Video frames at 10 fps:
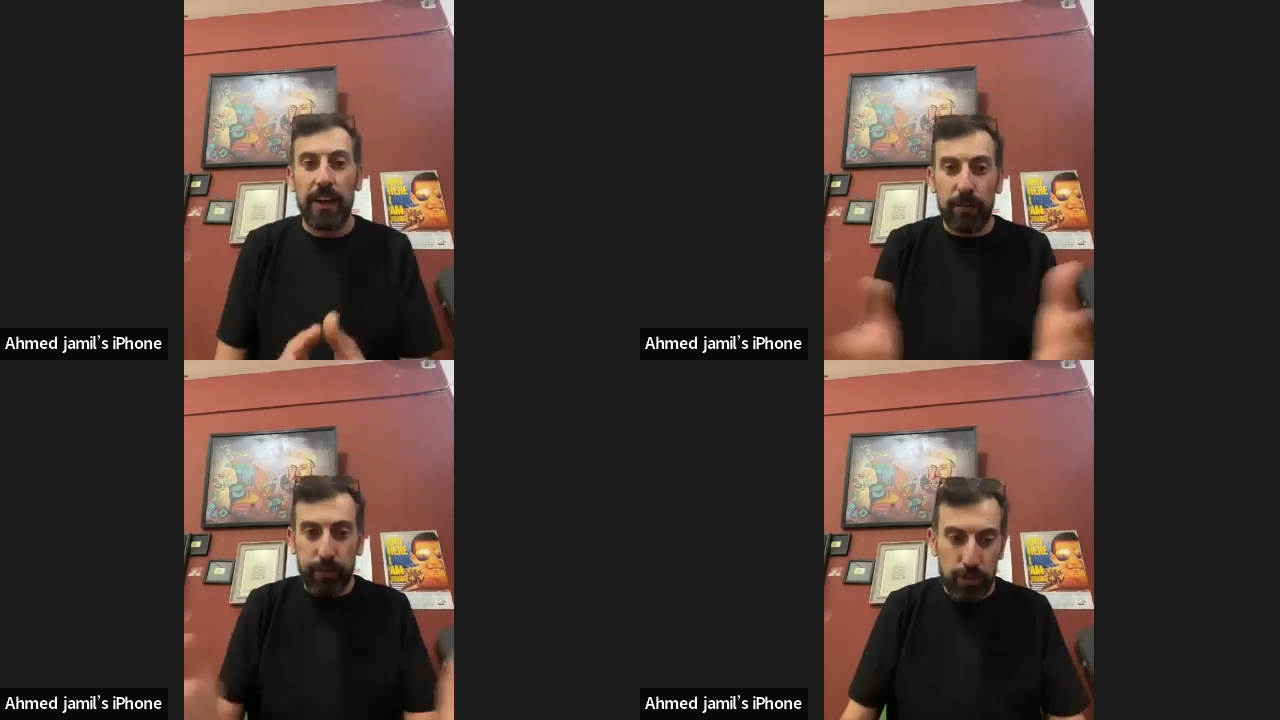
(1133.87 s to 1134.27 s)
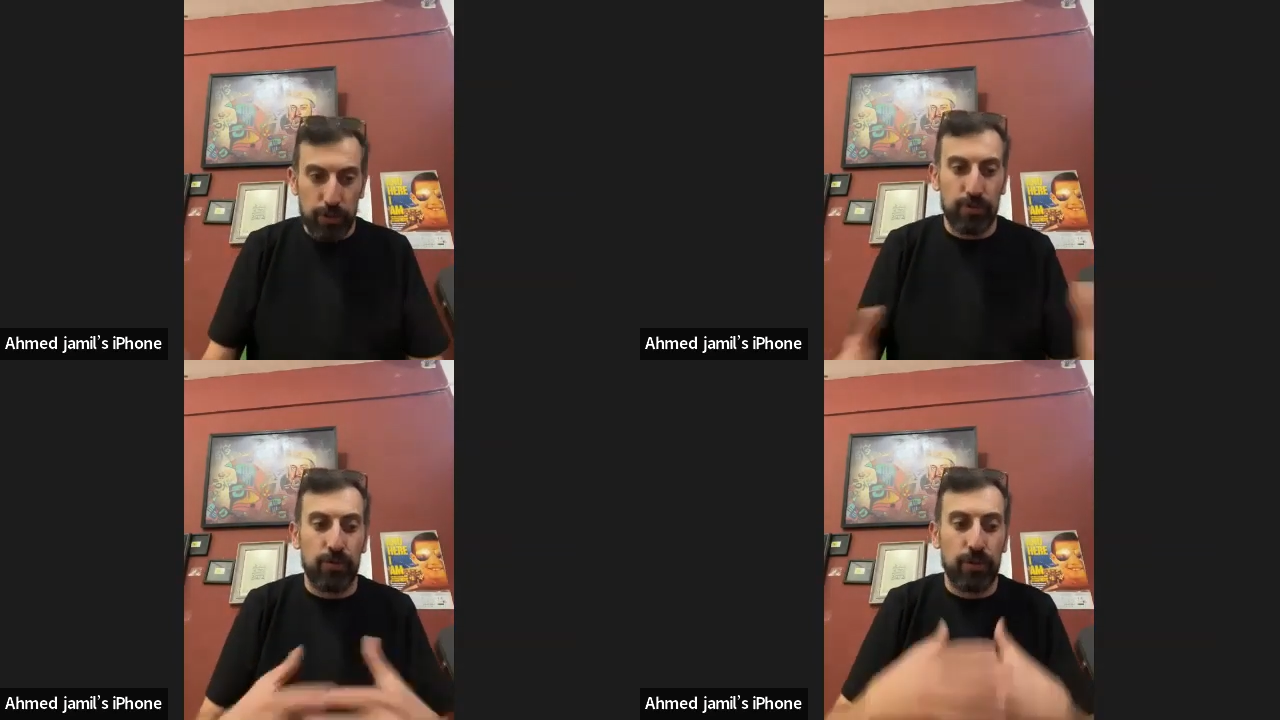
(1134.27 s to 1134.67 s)
And for
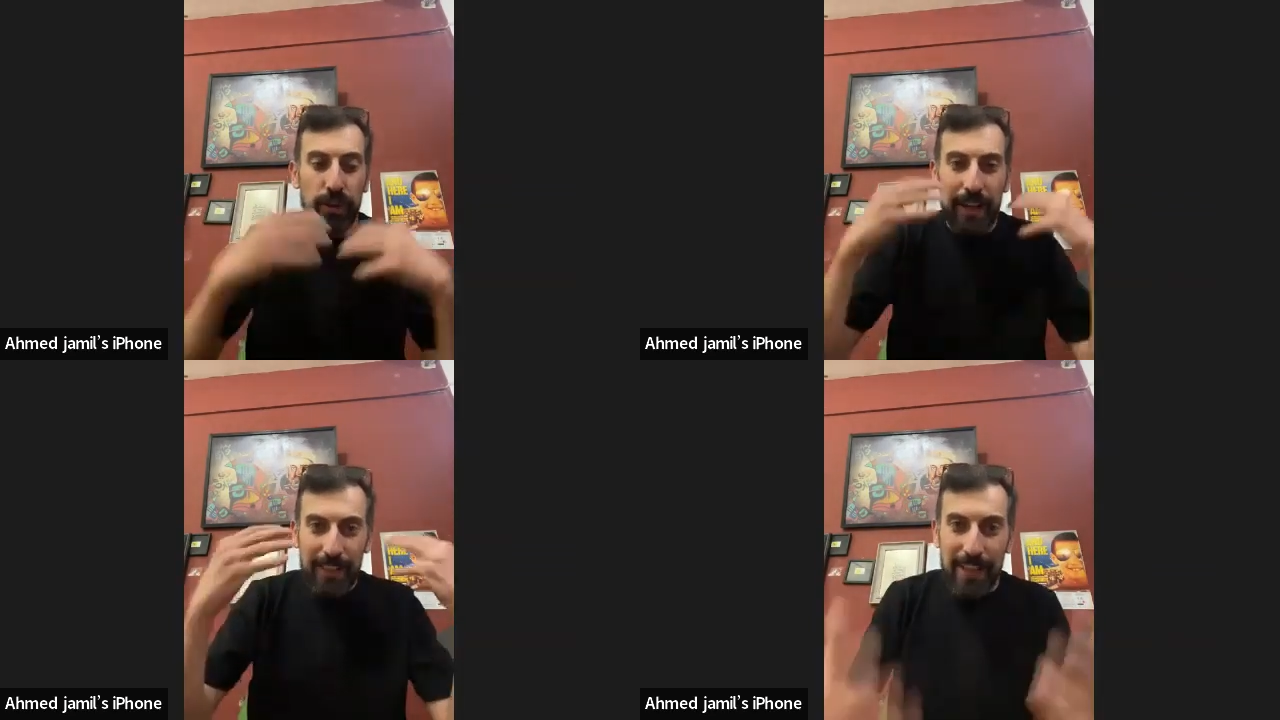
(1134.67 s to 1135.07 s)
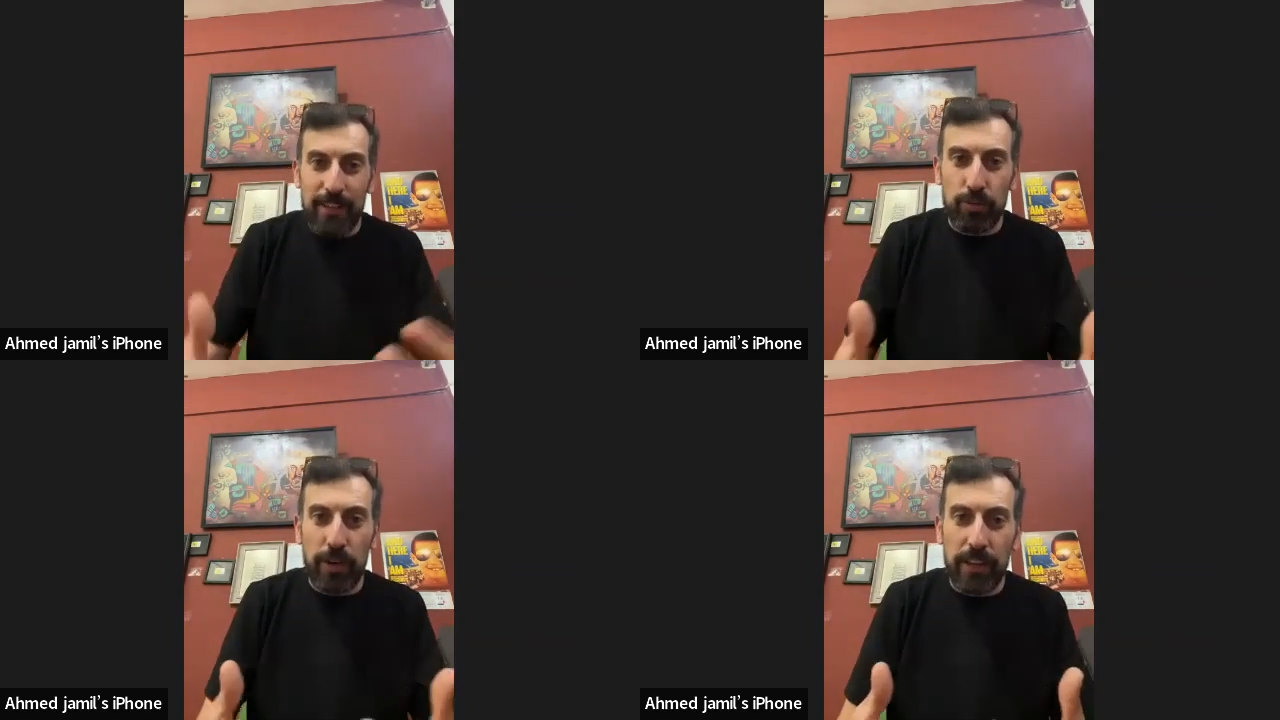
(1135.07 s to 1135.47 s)
sure,
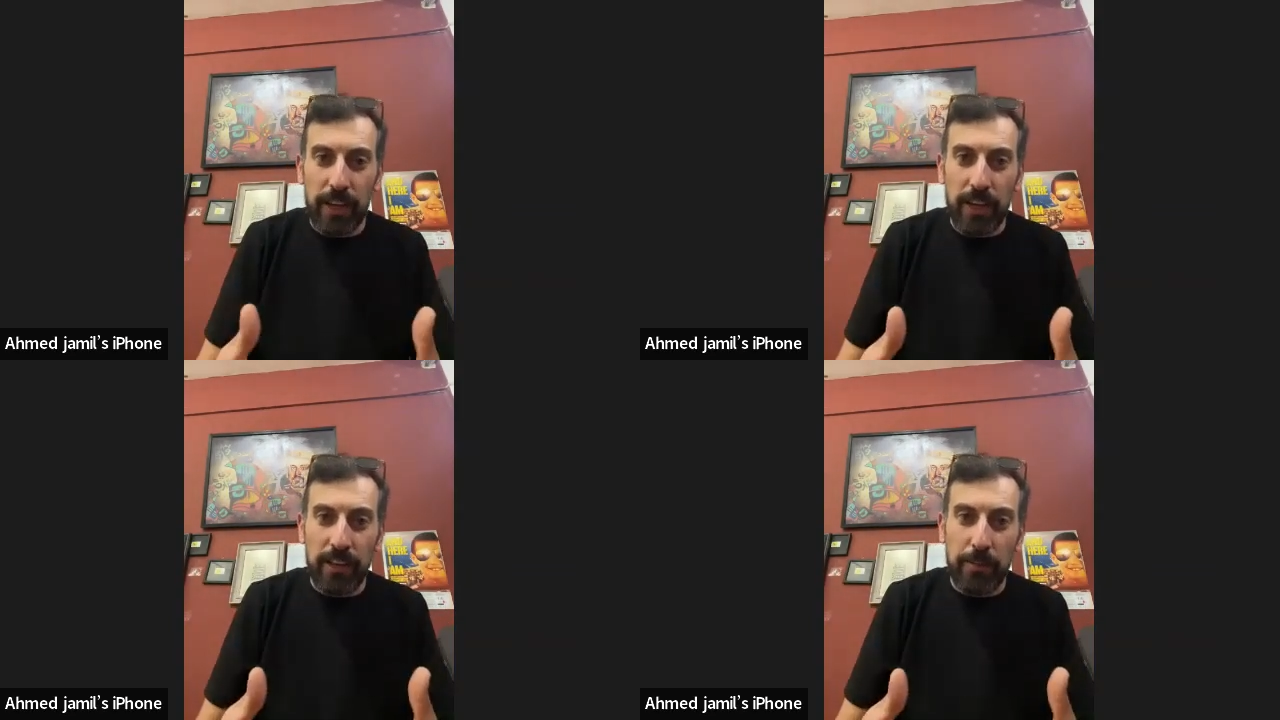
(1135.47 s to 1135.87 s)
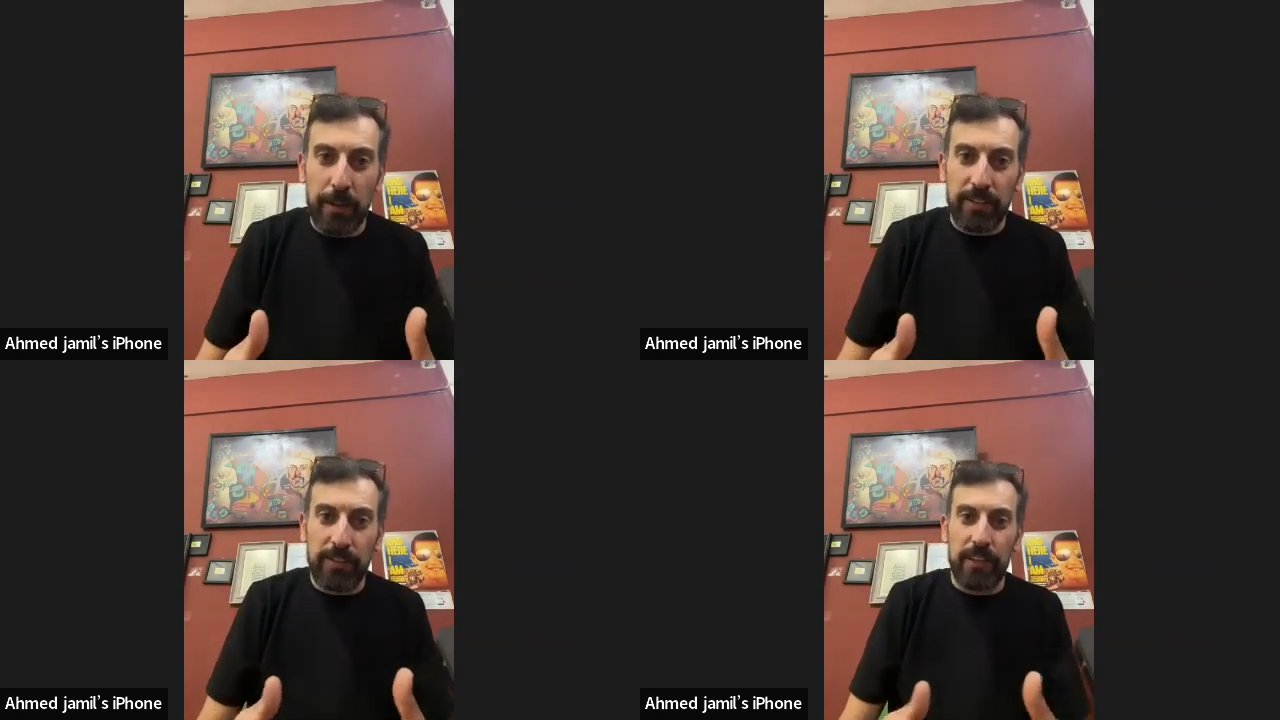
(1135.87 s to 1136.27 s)
that's why the
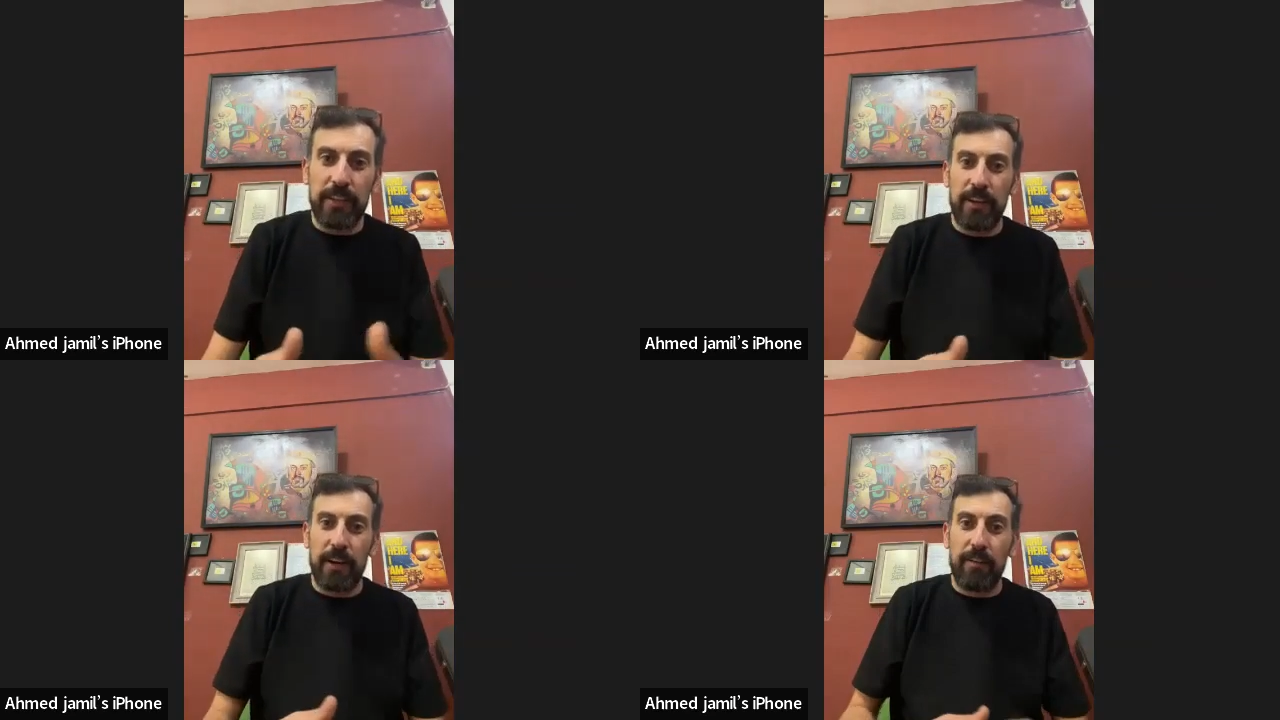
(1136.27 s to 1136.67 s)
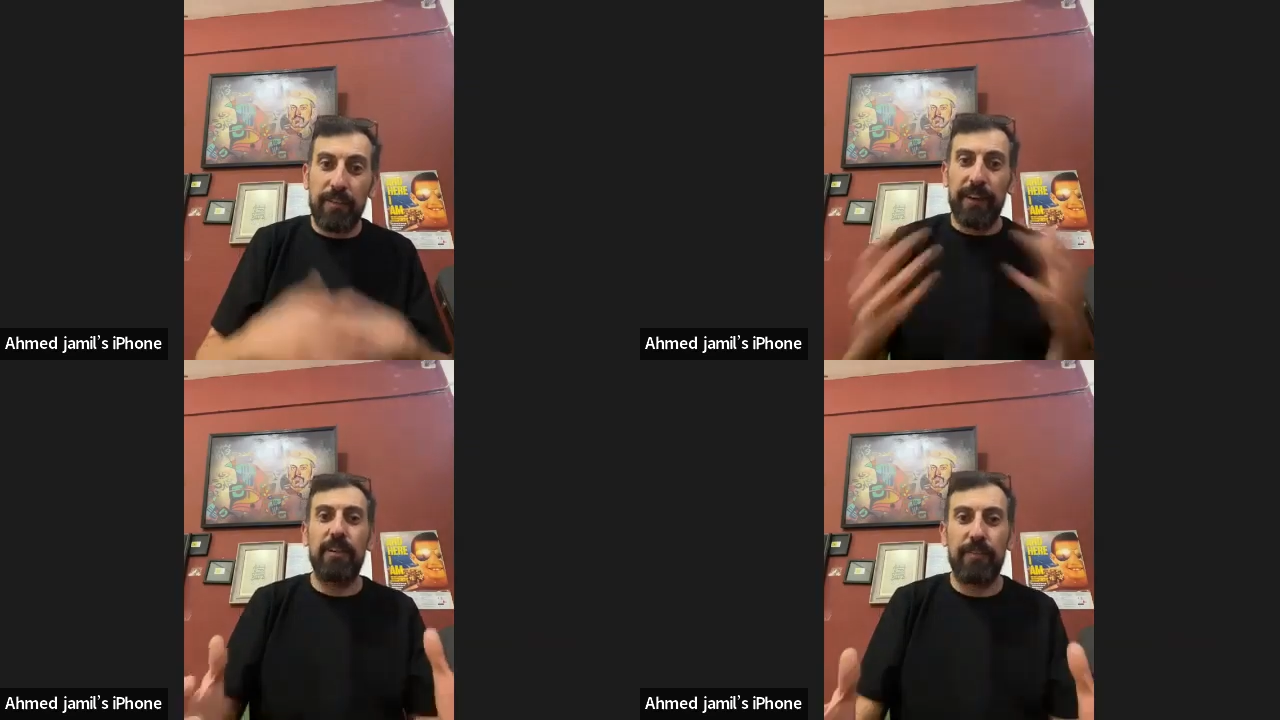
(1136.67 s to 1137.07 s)
Palestinians are
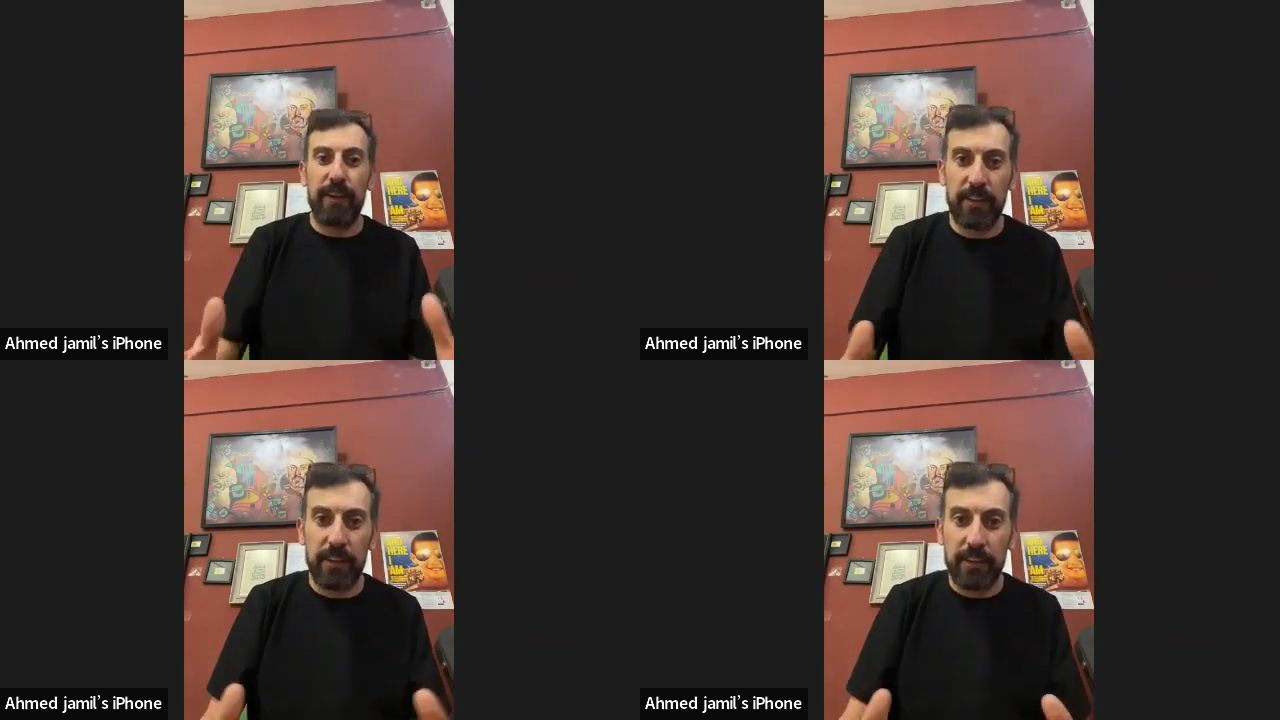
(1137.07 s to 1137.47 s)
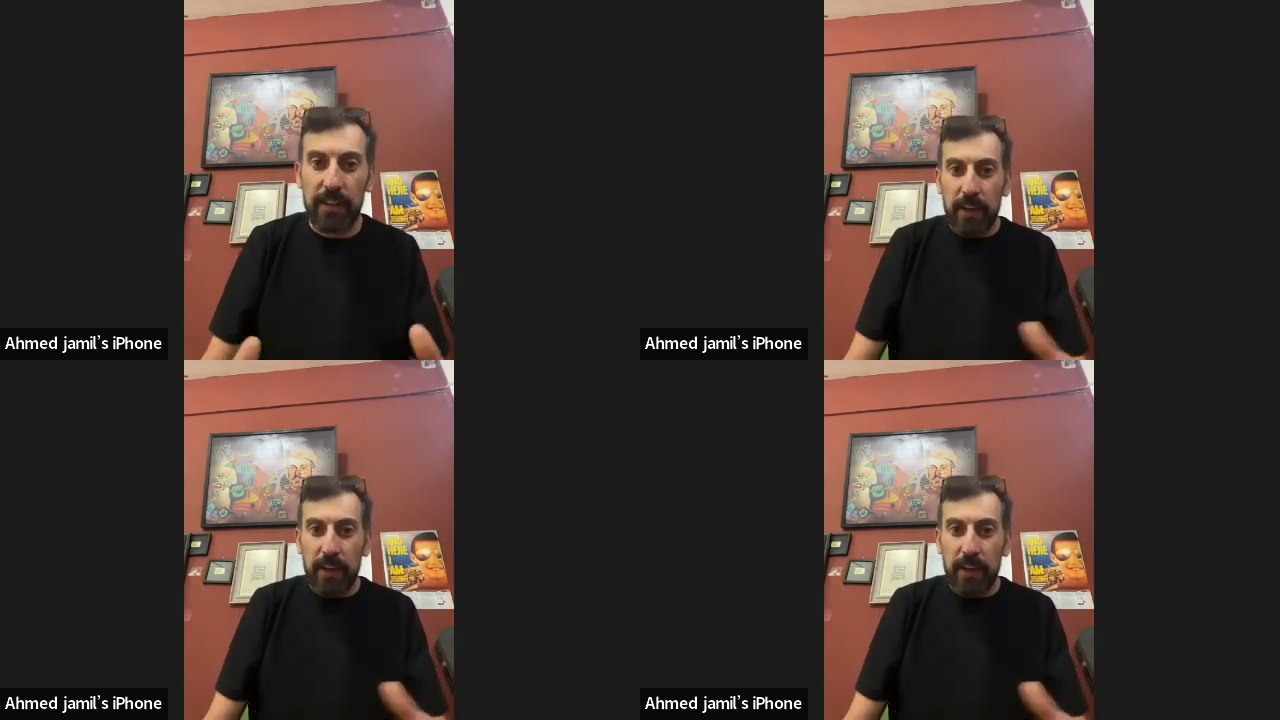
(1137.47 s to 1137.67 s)
very divided,